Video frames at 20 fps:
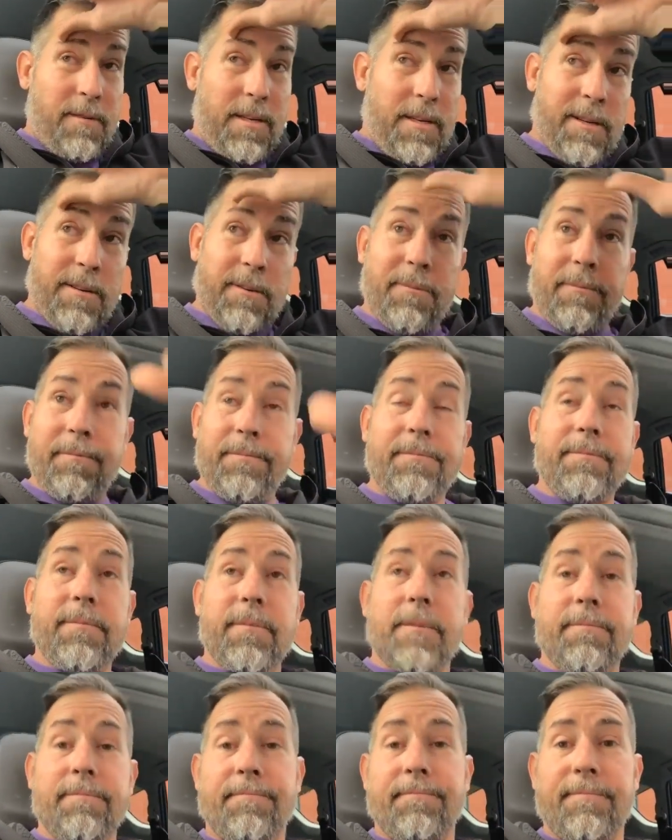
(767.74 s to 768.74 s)
You know,
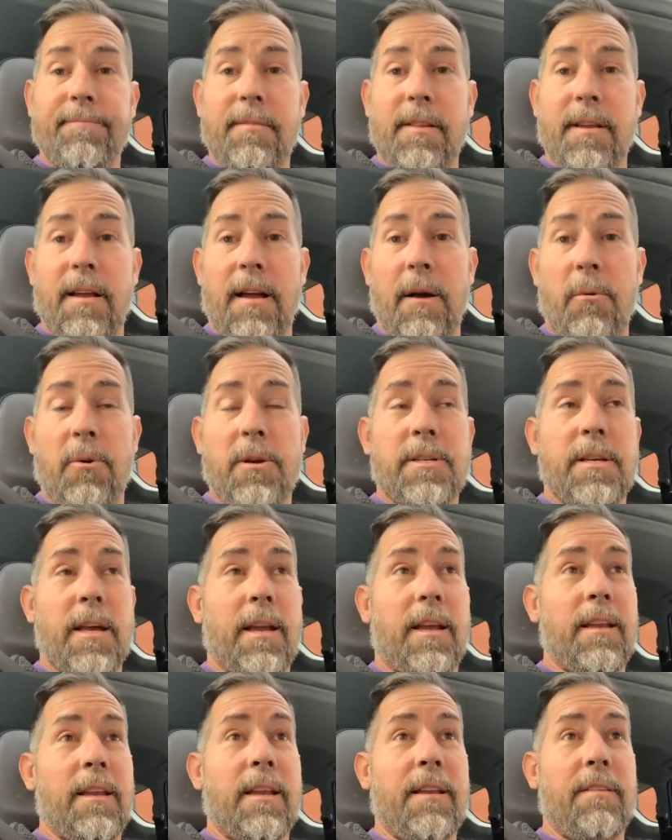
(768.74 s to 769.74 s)
I wish
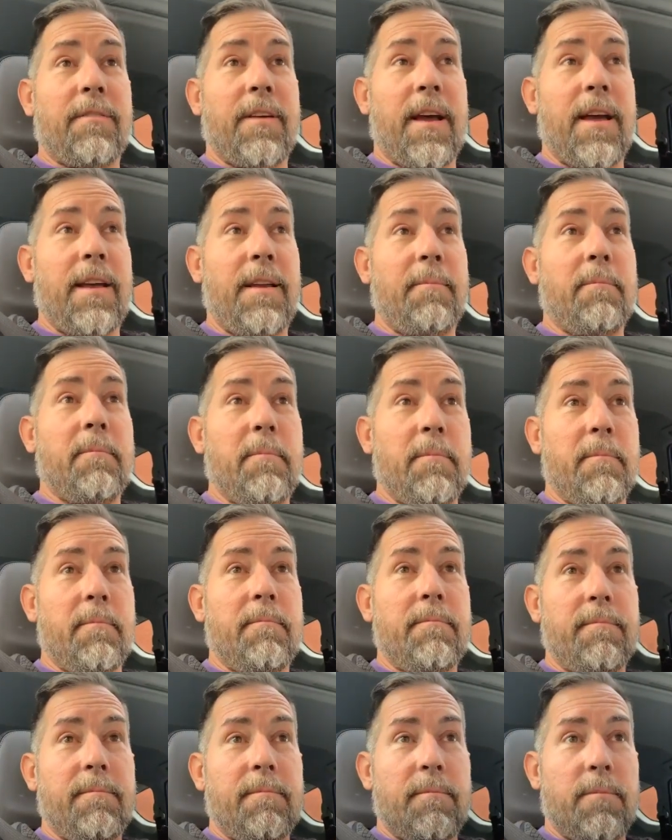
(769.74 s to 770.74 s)
I could convey
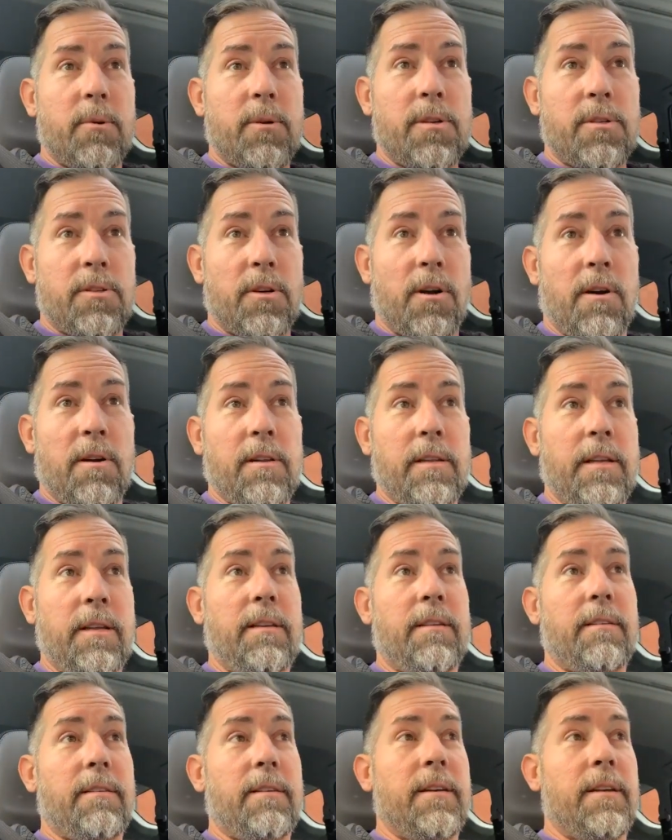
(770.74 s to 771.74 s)
more
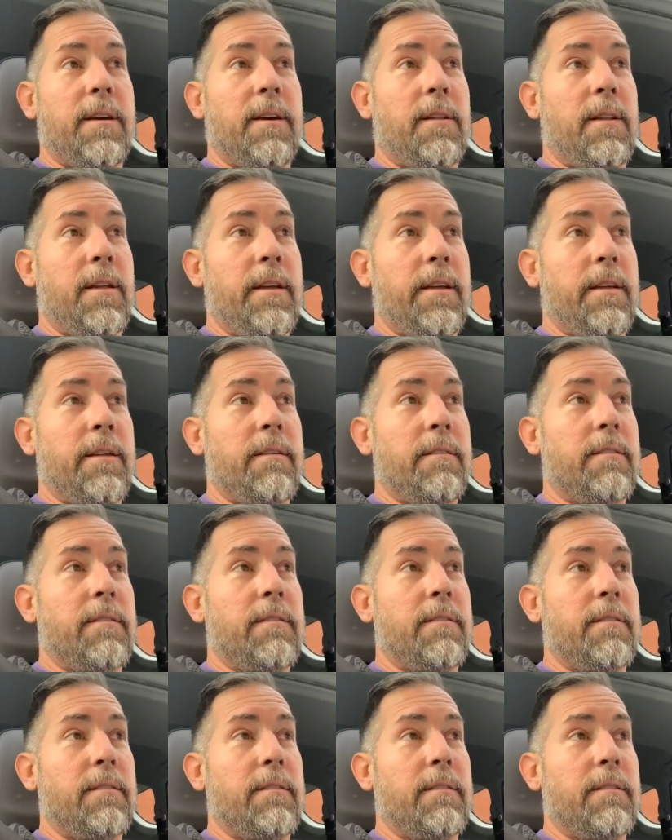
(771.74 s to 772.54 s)
strongly, you know, like,